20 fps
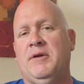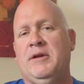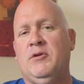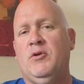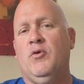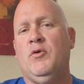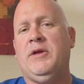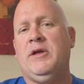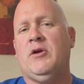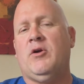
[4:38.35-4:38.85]

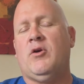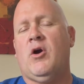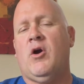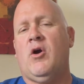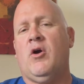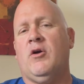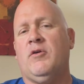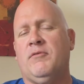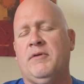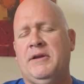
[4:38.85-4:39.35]
renewing your
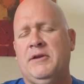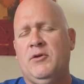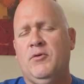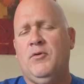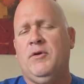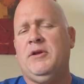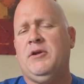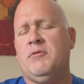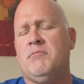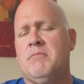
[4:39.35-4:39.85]
heart,
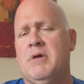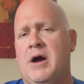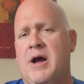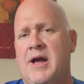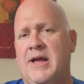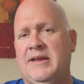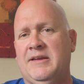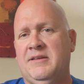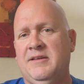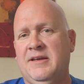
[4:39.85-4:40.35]
renewing your
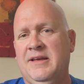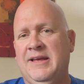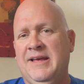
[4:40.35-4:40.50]
mind,